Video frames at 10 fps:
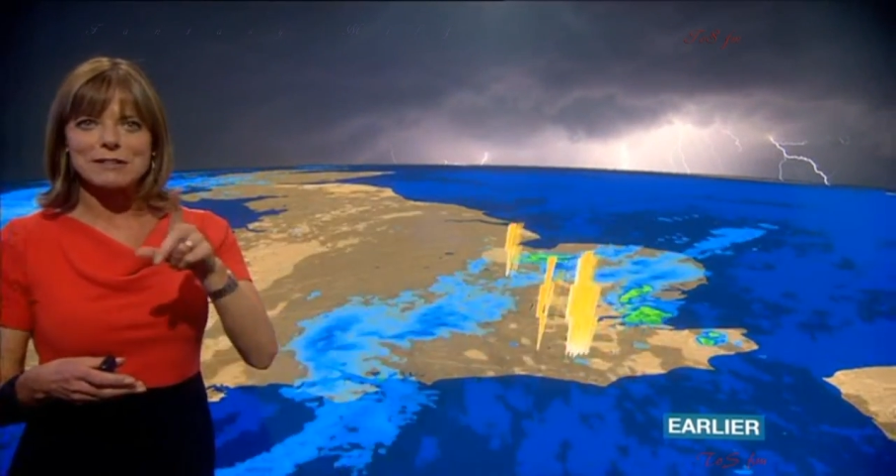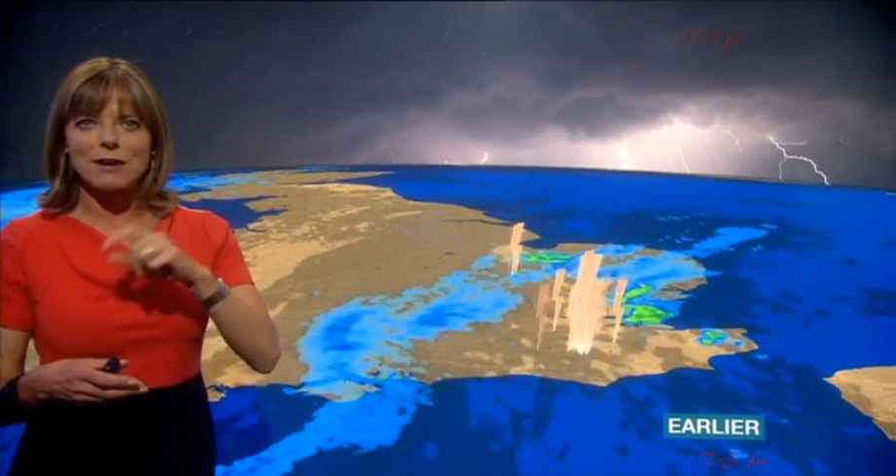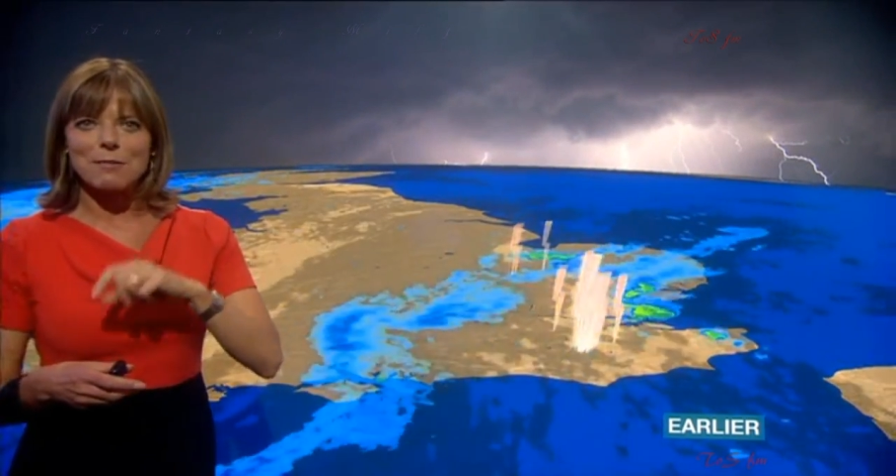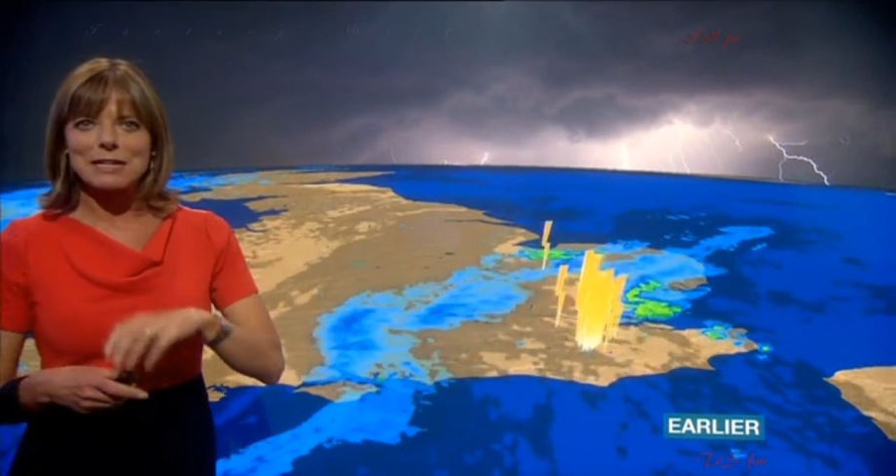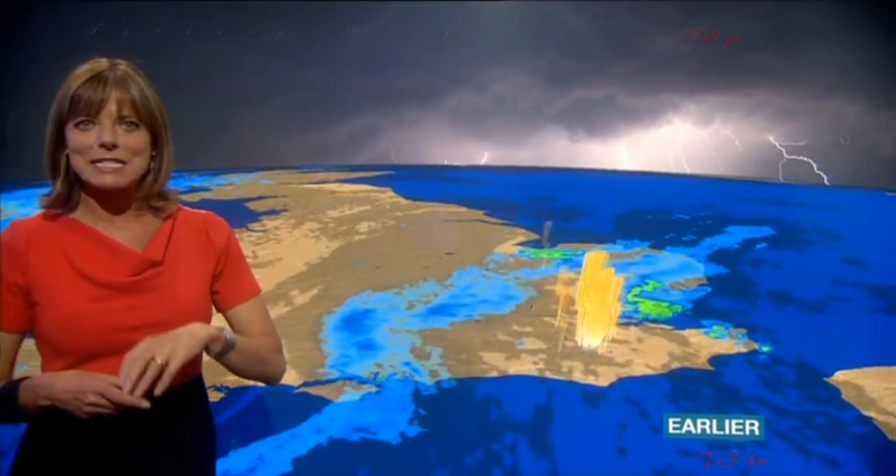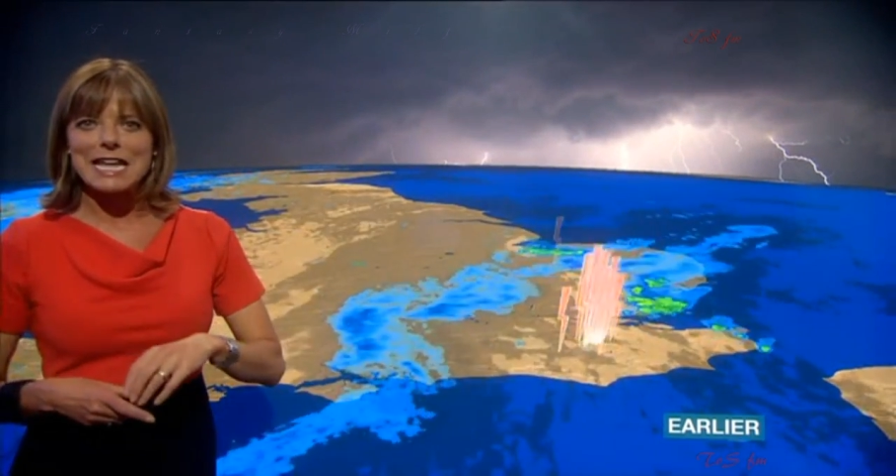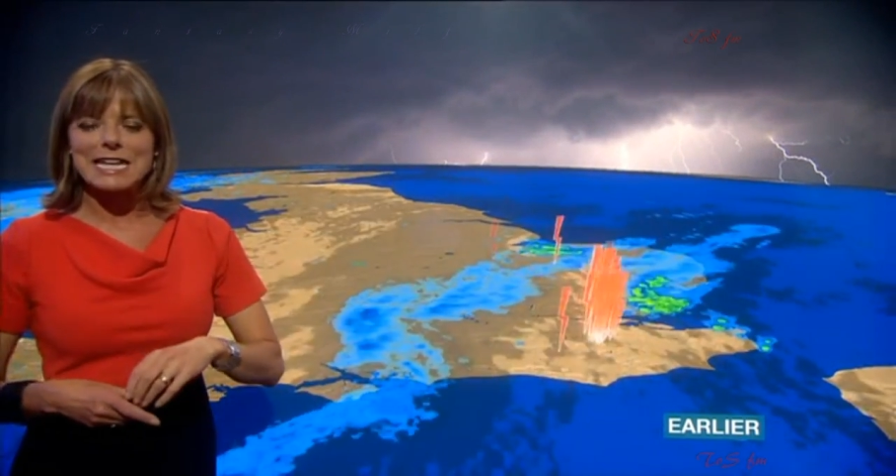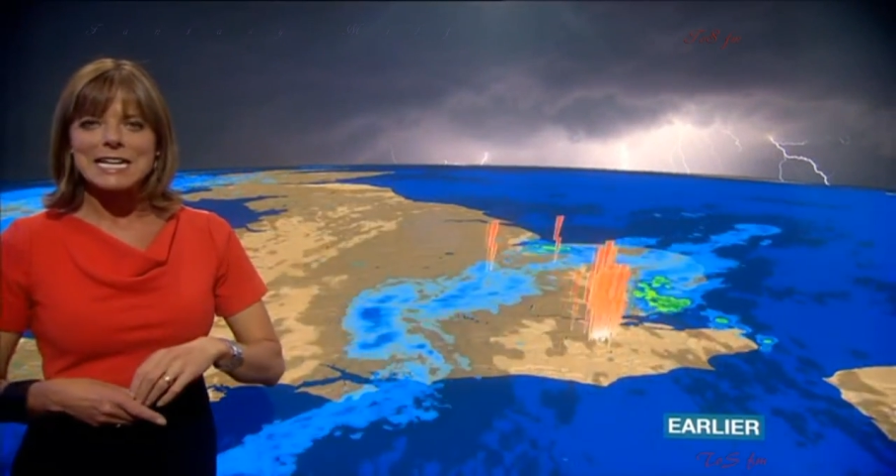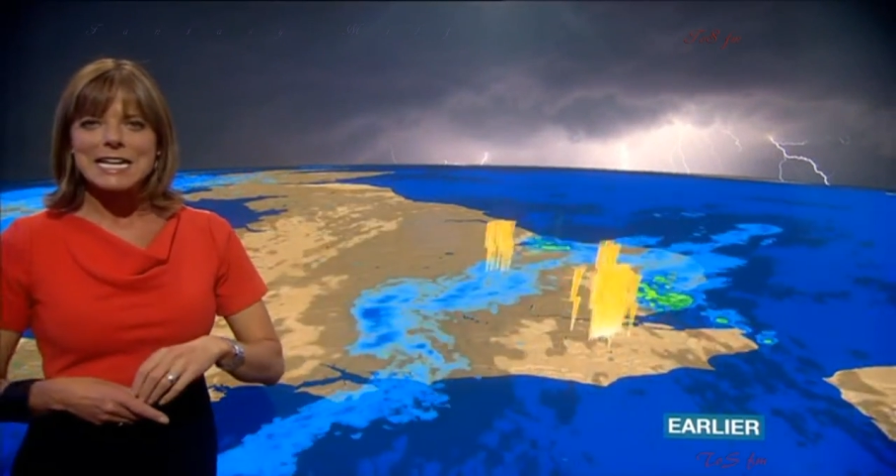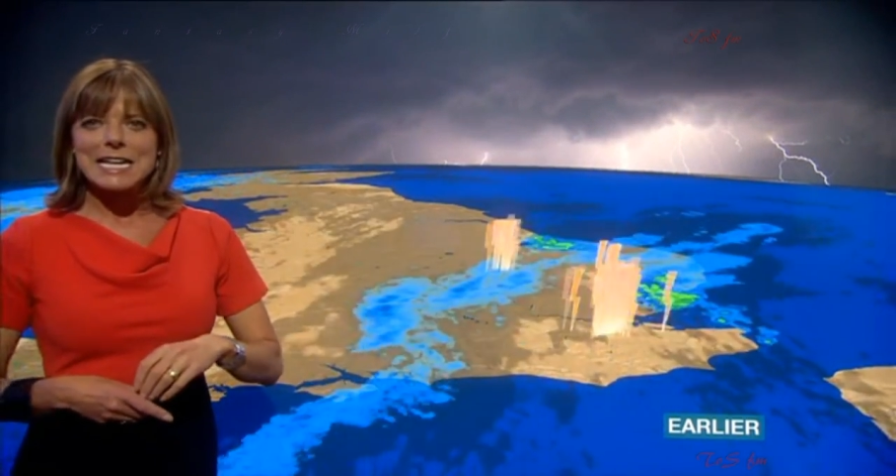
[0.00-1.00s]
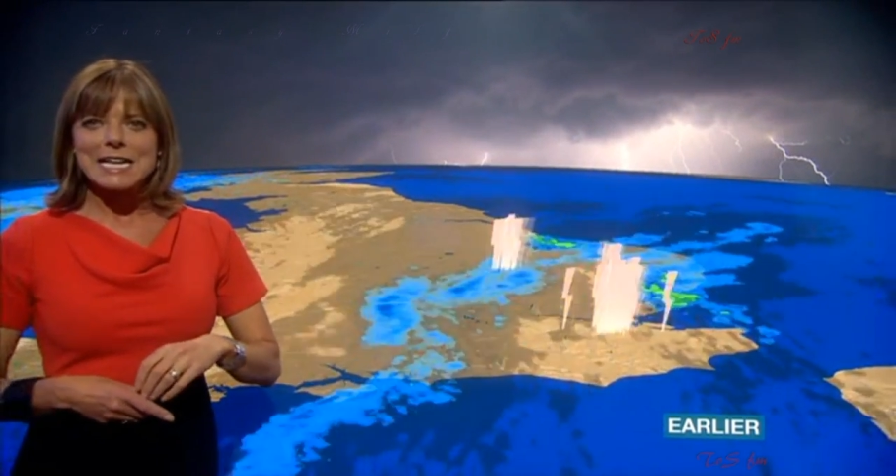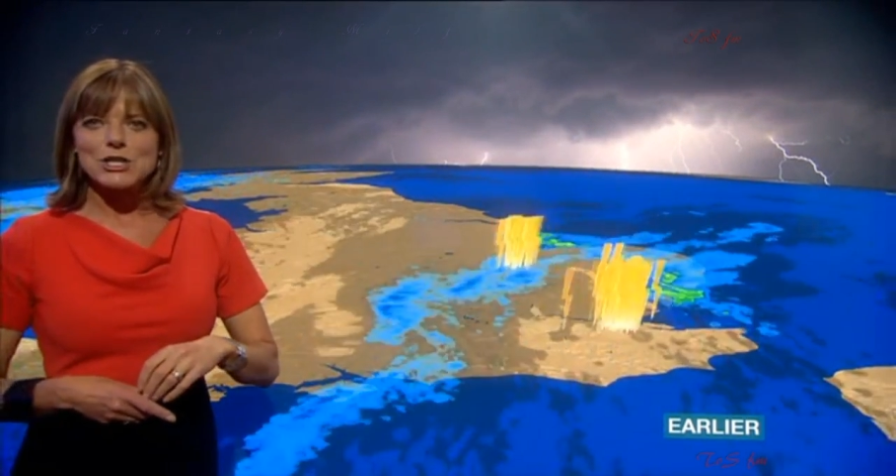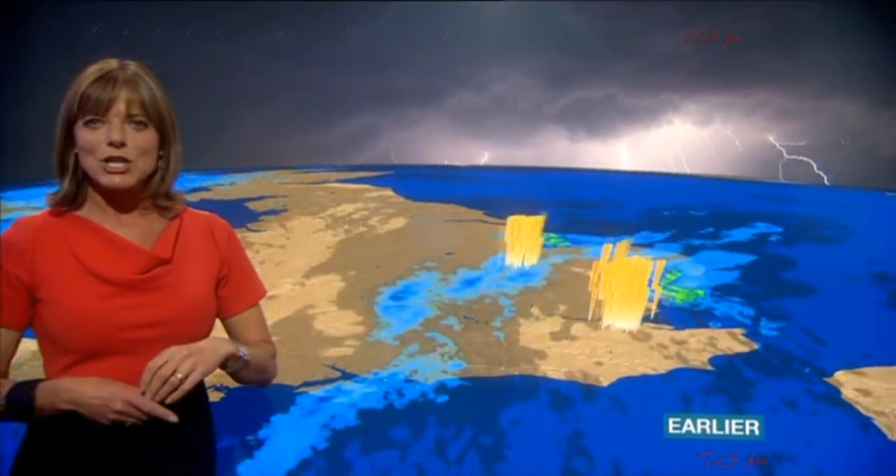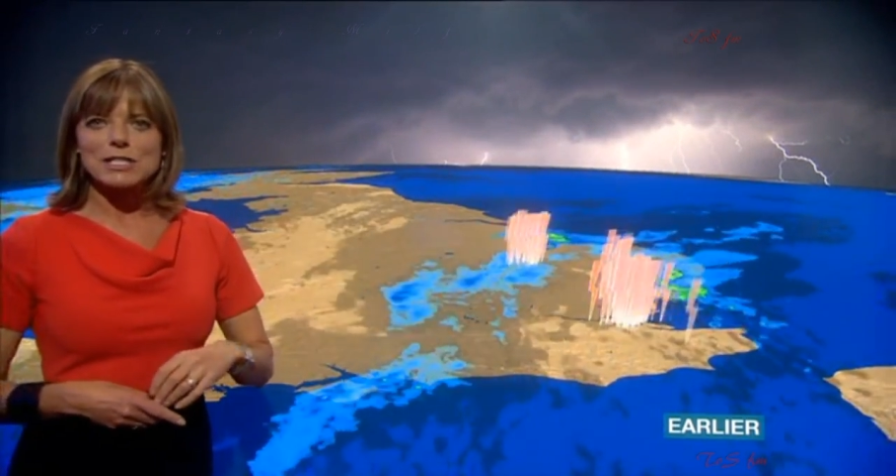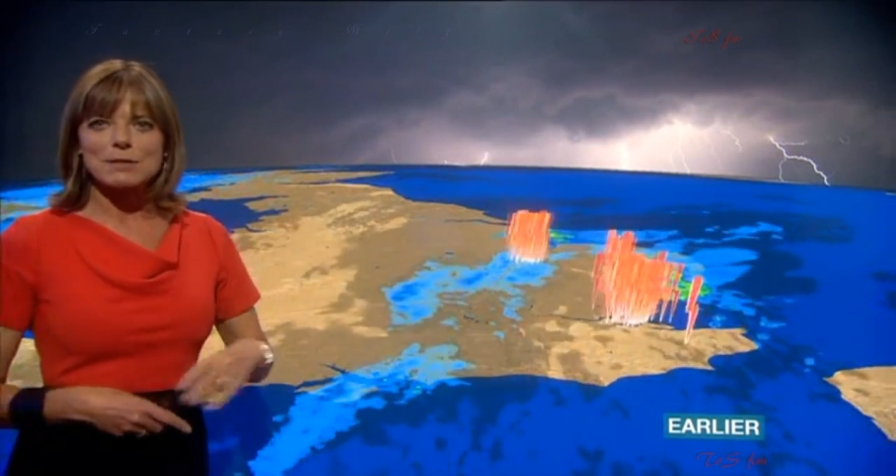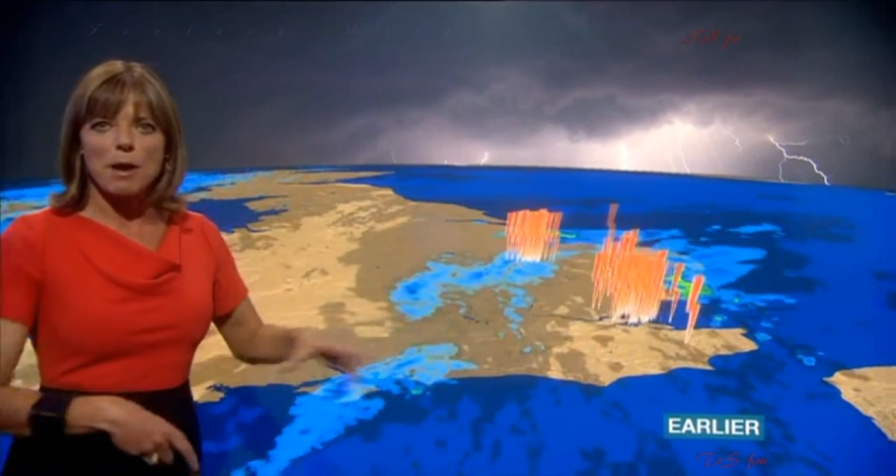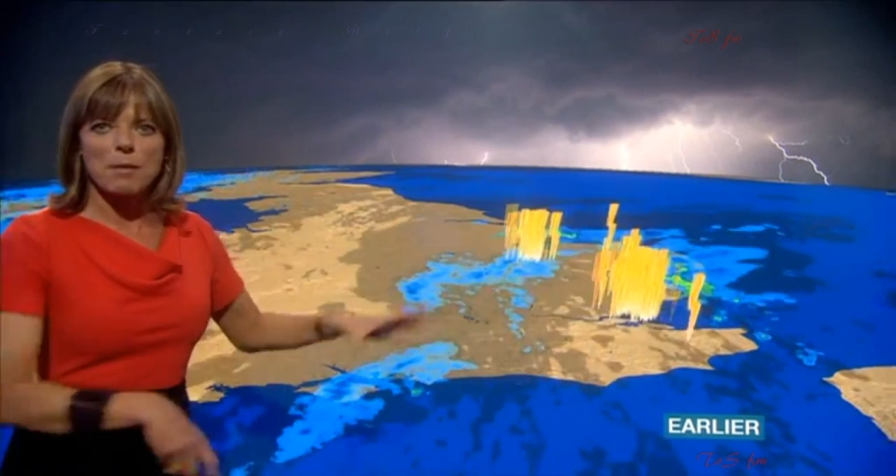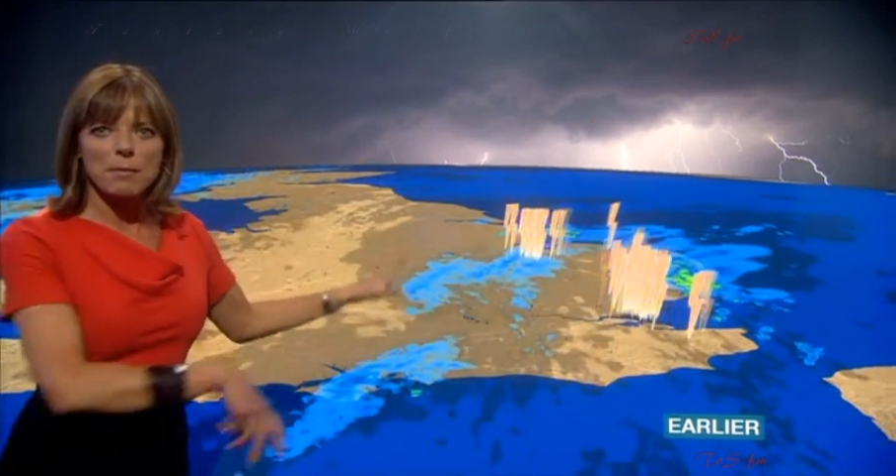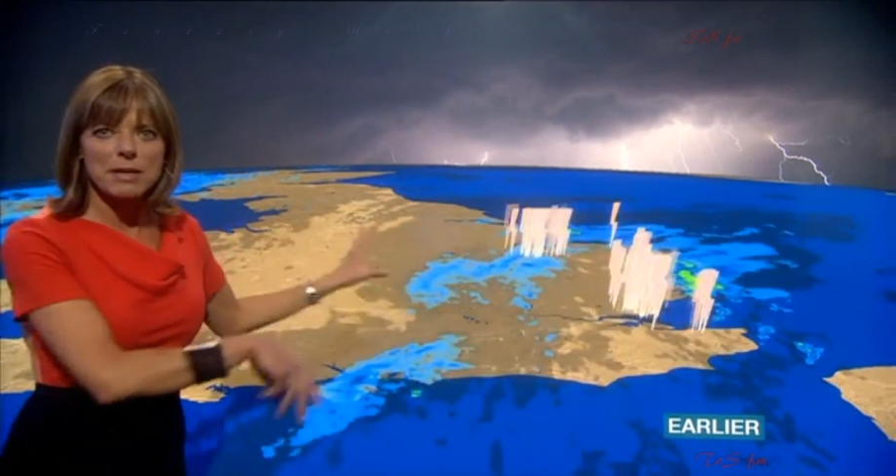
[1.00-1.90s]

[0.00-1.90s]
I'll come back to that in just a moment.